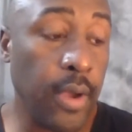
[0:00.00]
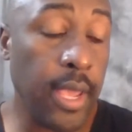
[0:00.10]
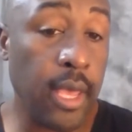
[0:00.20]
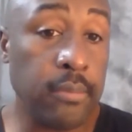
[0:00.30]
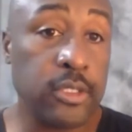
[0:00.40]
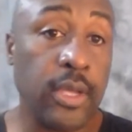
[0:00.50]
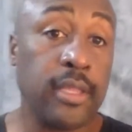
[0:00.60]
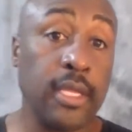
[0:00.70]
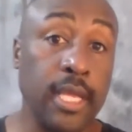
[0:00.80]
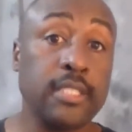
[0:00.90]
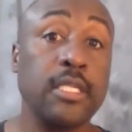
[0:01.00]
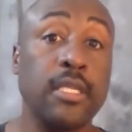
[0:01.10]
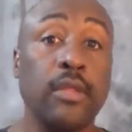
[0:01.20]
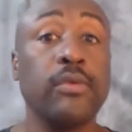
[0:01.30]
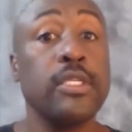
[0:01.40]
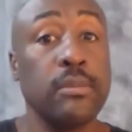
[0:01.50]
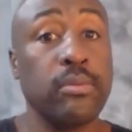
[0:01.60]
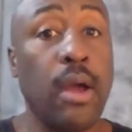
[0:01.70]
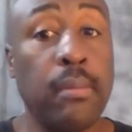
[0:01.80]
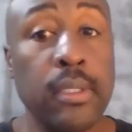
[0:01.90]
RAM. So I think that's another
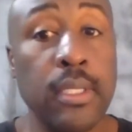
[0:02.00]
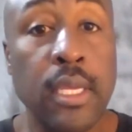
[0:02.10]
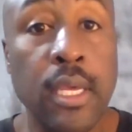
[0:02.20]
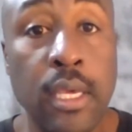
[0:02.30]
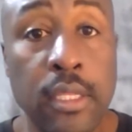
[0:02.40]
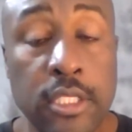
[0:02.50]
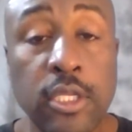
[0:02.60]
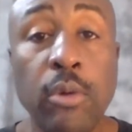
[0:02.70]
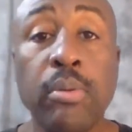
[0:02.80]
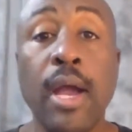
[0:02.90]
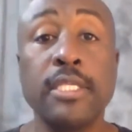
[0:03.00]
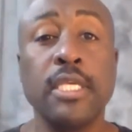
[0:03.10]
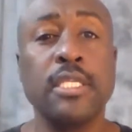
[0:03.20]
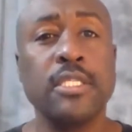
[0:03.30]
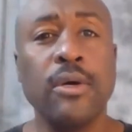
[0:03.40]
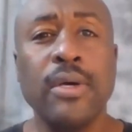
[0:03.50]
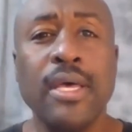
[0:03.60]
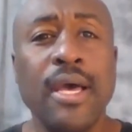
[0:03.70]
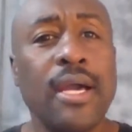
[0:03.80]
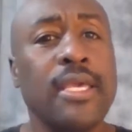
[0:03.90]
reason, probably the slow process.
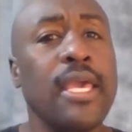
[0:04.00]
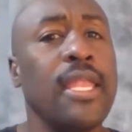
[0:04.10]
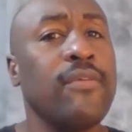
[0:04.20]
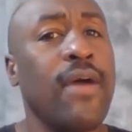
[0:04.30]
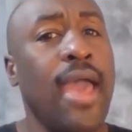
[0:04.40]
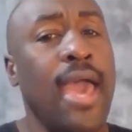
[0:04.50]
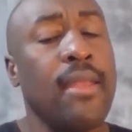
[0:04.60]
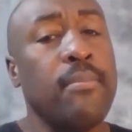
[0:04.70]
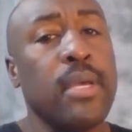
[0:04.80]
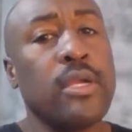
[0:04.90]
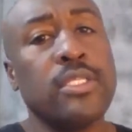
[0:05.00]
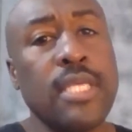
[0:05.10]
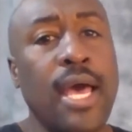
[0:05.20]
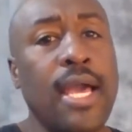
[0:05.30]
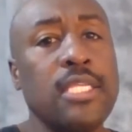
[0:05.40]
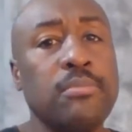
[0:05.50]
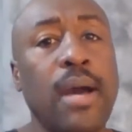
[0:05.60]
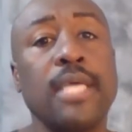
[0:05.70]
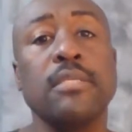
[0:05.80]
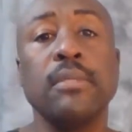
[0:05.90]
So again, if I had a bigger size,
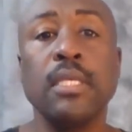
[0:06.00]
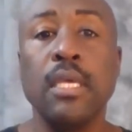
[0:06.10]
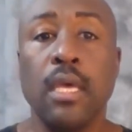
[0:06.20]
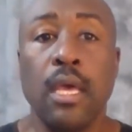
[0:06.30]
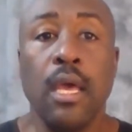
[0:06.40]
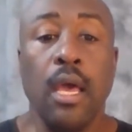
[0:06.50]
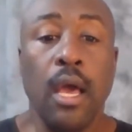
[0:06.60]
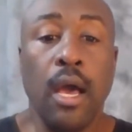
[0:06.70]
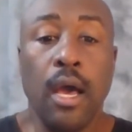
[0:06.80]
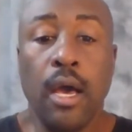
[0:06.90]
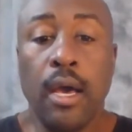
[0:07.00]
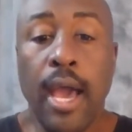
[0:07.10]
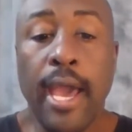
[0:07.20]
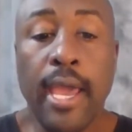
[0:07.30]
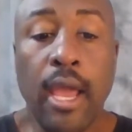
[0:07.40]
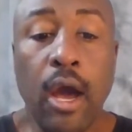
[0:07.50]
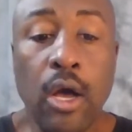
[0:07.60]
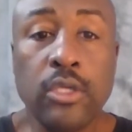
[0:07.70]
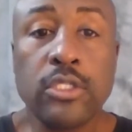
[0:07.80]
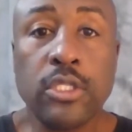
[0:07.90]
possibly. I
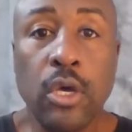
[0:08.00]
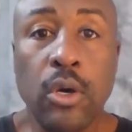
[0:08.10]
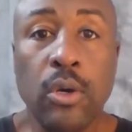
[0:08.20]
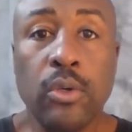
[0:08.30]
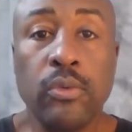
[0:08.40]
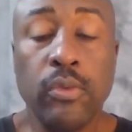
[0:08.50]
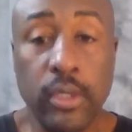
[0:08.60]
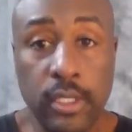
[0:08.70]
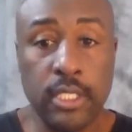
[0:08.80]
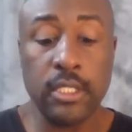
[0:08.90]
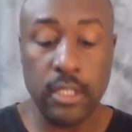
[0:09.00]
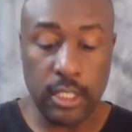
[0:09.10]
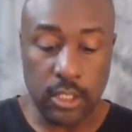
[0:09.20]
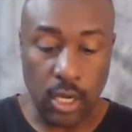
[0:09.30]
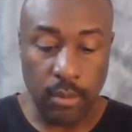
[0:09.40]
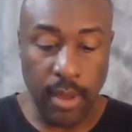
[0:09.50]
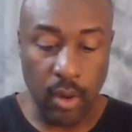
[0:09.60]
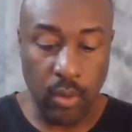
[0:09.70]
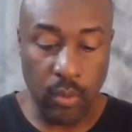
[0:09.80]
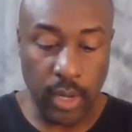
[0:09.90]
also, well, let's talk
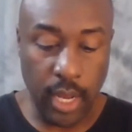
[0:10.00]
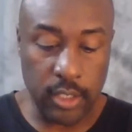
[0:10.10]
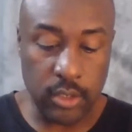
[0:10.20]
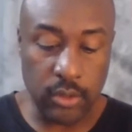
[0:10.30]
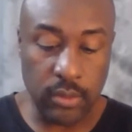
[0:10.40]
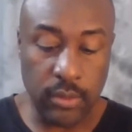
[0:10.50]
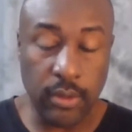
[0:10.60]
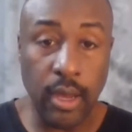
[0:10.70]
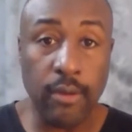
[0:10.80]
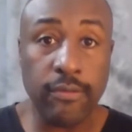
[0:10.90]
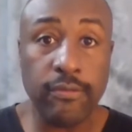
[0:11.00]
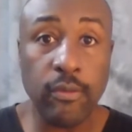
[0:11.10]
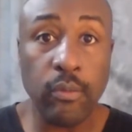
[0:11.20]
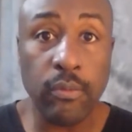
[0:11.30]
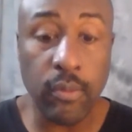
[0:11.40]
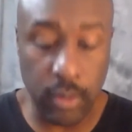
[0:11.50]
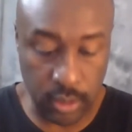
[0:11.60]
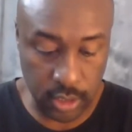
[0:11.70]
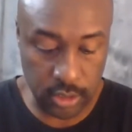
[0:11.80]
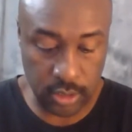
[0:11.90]
about what I do.
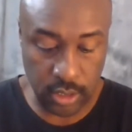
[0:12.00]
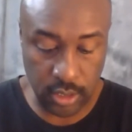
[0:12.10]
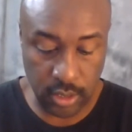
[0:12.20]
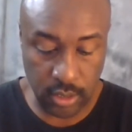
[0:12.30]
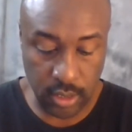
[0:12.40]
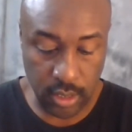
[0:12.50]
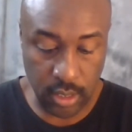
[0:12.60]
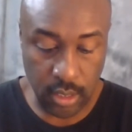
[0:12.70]
Well, let's see.